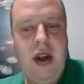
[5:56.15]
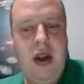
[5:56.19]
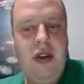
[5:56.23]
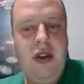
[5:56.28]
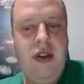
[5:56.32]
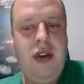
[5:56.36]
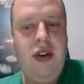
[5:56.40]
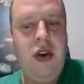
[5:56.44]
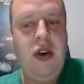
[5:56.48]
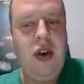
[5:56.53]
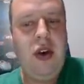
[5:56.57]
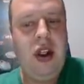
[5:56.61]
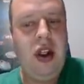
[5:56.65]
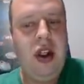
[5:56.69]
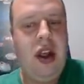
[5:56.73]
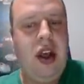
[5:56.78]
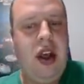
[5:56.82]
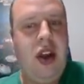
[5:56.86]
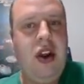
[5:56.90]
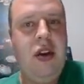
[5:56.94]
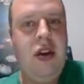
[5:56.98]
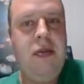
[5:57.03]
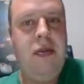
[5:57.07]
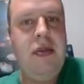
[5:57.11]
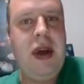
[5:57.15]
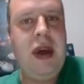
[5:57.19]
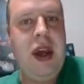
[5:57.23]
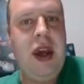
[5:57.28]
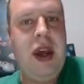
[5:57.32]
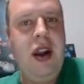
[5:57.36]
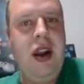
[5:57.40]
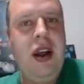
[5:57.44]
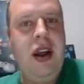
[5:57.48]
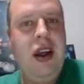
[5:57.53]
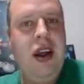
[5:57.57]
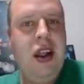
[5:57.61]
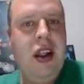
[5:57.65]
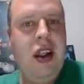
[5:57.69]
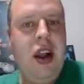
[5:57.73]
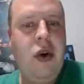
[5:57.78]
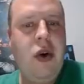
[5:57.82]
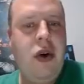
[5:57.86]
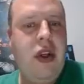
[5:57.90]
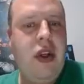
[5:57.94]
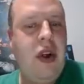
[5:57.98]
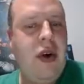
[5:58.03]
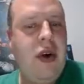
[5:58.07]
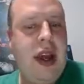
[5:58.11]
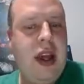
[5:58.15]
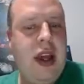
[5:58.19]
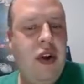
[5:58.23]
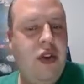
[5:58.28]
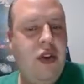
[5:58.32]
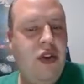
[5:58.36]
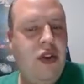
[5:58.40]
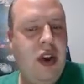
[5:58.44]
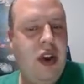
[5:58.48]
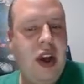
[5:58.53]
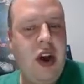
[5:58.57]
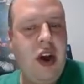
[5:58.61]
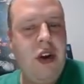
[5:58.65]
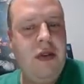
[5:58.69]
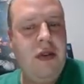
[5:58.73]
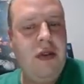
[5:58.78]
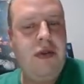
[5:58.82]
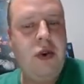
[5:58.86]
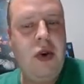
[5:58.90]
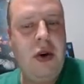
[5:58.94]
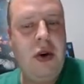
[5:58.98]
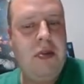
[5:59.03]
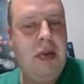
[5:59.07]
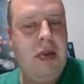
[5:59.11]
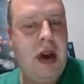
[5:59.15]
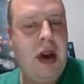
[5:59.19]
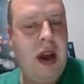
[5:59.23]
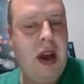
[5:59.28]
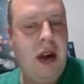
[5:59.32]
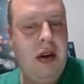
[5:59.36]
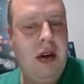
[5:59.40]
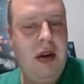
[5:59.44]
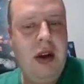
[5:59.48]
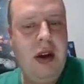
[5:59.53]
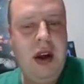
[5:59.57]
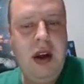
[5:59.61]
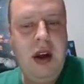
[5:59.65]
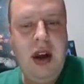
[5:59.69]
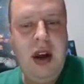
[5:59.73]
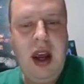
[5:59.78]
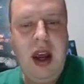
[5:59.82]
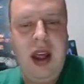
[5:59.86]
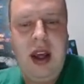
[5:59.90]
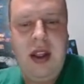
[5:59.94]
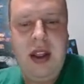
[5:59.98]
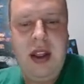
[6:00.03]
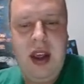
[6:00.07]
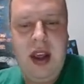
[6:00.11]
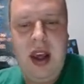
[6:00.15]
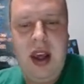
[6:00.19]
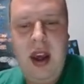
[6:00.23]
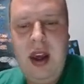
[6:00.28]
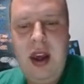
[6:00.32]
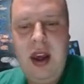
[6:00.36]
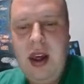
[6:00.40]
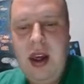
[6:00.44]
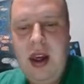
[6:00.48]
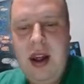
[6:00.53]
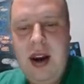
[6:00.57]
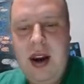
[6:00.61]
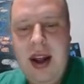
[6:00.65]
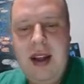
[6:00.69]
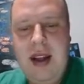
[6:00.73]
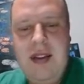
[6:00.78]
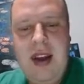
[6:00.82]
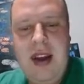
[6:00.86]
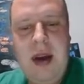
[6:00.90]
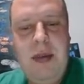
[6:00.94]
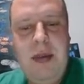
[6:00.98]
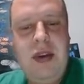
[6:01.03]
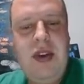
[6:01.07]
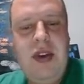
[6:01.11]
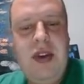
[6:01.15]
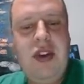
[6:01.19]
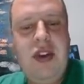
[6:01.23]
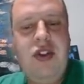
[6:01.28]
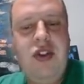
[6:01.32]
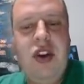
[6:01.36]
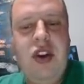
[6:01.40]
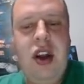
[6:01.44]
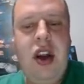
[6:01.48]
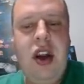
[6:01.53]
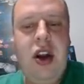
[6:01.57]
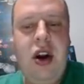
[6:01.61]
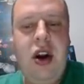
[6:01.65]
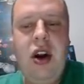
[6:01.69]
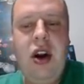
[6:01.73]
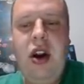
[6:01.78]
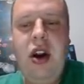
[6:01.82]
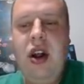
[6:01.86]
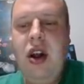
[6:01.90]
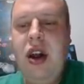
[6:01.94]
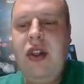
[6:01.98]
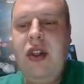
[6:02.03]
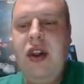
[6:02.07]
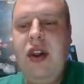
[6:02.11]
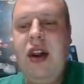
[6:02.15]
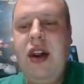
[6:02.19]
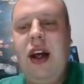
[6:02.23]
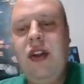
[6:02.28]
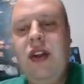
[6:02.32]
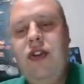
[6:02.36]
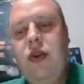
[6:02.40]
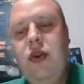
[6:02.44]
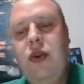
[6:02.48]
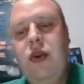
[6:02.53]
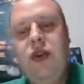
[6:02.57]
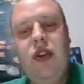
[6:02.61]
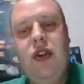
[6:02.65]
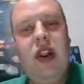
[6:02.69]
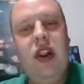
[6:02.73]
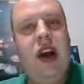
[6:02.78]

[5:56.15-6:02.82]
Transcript: So a little bit lower than what I usually go for, but I like the downside protection here, and the delta was